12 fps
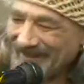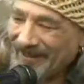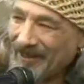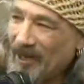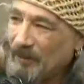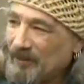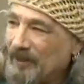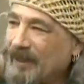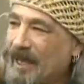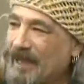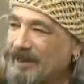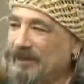up in the
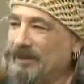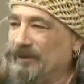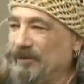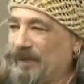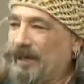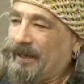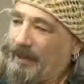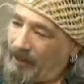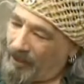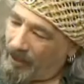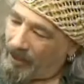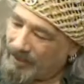Catskills, they, uh,
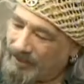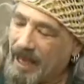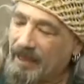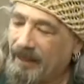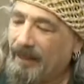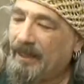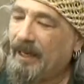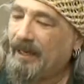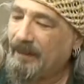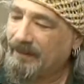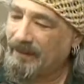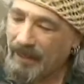on Saturday
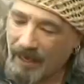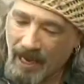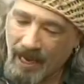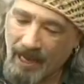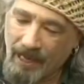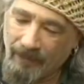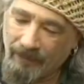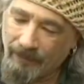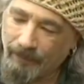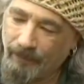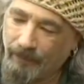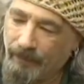nights, they had
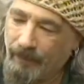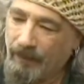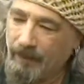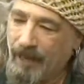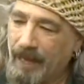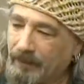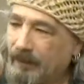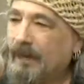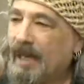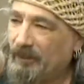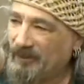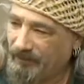the
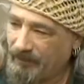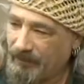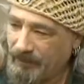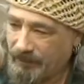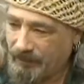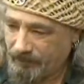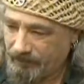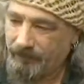entertainment for the,